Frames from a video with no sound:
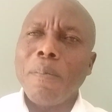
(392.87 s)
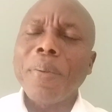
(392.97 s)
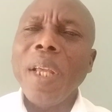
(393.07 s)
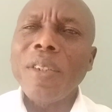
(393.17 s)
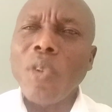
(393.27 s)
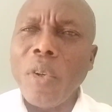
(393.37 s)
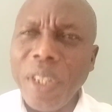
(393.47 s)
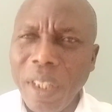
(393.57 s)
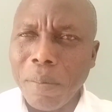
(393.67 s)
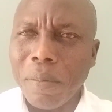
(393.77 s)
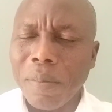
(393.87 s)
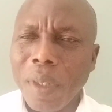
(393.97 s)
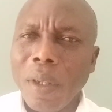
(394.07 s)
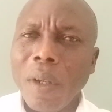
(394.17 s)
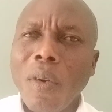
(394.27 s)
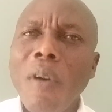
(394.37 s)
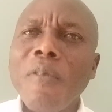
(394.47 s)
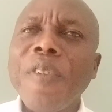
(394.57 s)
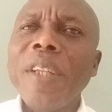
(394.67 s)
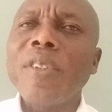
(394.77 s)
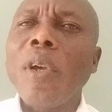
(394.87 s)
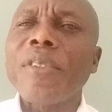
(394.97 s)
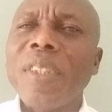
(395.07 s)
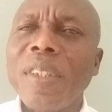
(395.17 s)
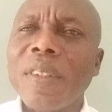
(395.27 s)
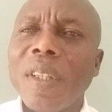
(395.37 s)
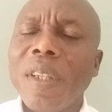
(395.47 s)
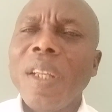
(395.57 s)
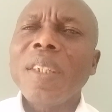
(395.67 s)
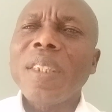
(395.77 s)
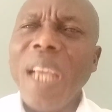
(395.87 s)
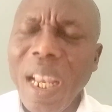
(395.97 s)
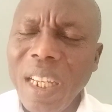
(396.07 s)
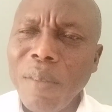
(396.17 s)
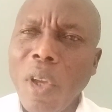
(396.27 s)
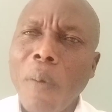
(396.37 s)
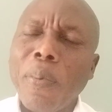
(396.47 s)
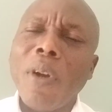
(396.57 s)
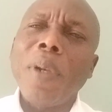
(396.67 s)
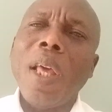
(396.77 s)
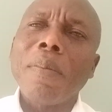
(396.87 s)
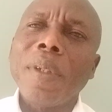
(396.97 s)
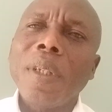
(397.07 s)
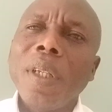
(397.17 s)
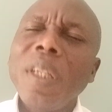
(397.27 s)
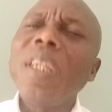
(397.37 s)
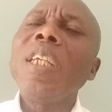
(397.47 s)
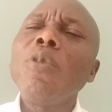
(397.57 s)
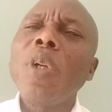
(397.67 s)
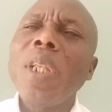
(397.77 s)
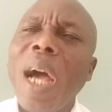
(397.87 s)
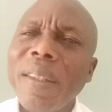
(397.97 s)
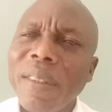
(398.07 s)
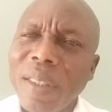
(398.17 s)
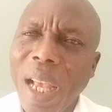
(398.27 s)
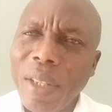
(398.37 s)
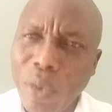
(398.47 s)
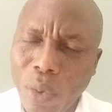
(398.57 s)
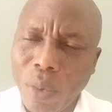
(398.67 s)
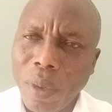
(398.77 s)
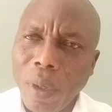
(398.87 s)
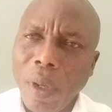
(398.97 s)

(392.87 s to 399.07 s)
pray to him, confess your sins, tell him your problem. He will answer you.